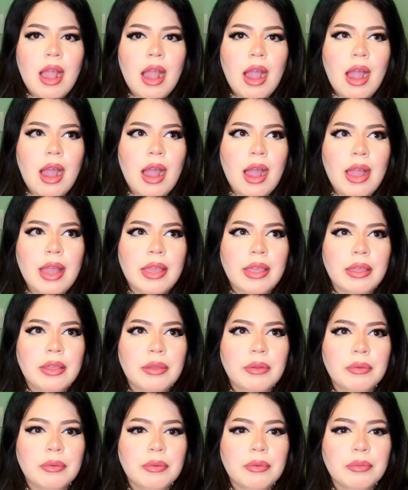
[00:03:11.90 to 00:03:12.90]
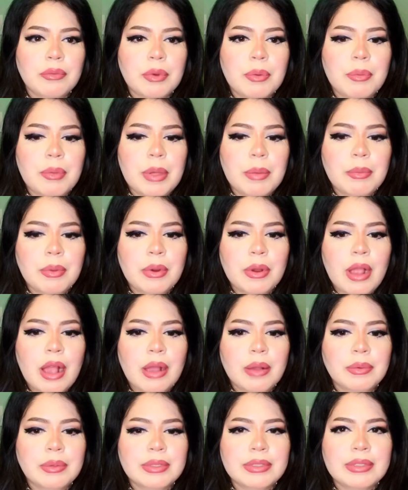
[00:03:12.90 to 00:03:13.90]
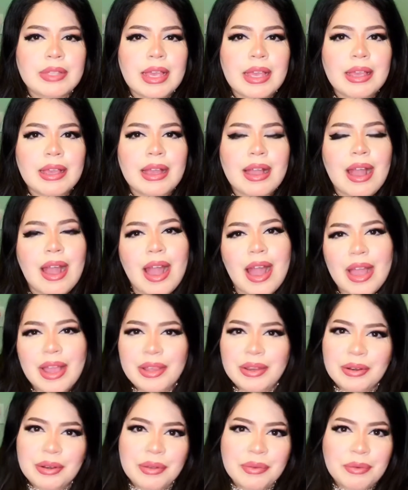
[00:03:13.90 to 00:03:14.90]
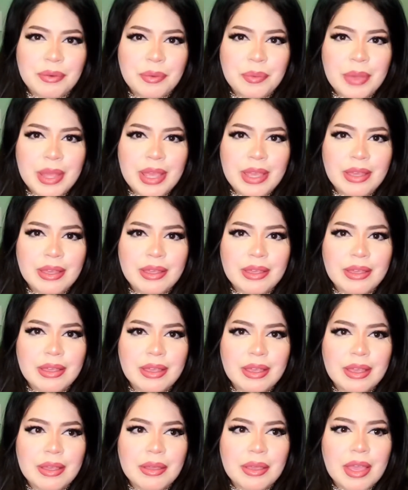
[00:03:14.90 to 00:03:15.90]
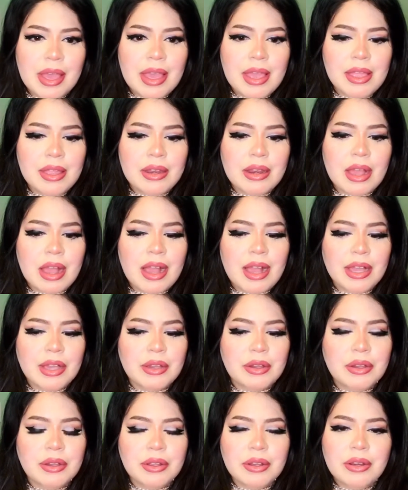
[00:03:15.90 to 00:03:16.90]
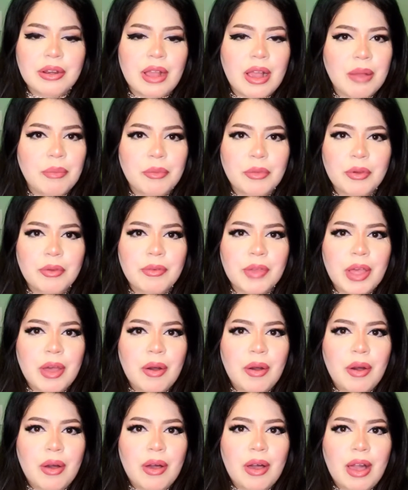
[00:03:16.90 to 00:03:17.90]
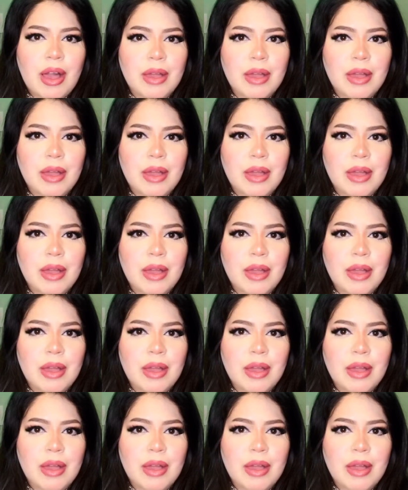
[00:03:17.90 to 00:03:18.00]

I remember I was like kind of awake and I could not move at all.